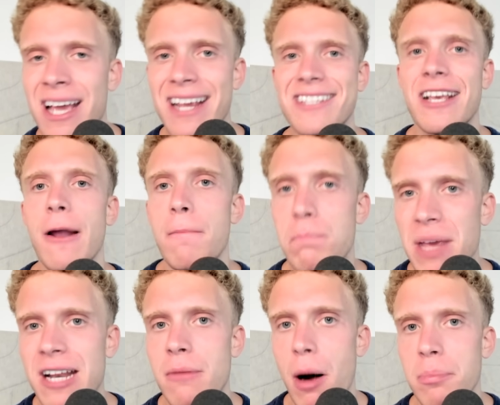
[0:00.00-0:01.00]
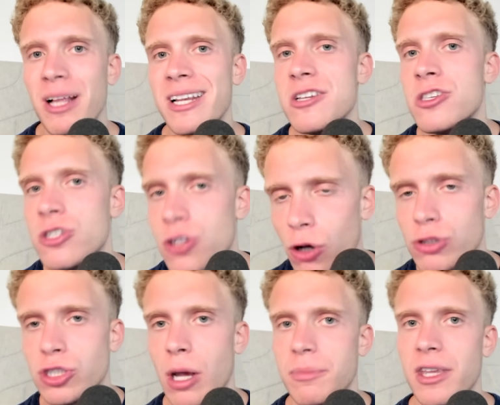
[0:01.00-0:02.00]
He's going to beat him up like he stole
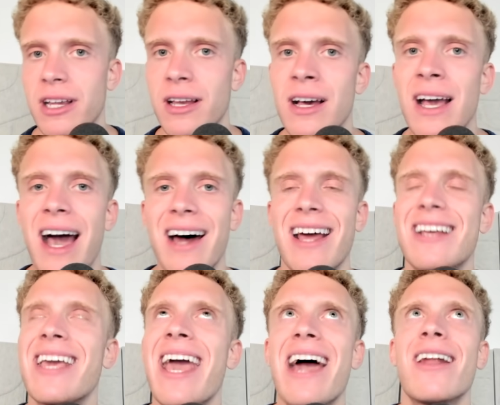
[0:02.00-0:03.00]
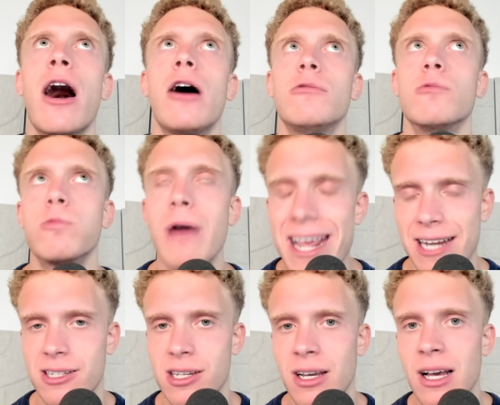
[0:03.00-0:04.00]
something. And I cannot
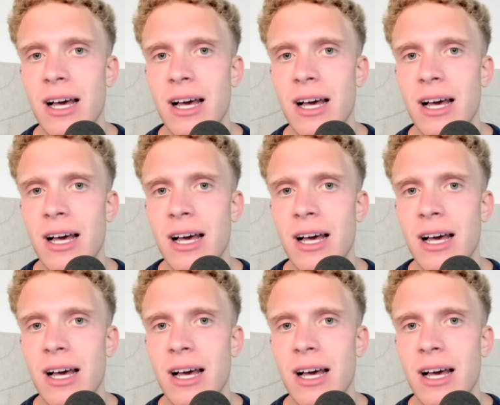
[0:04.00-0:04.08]
wait.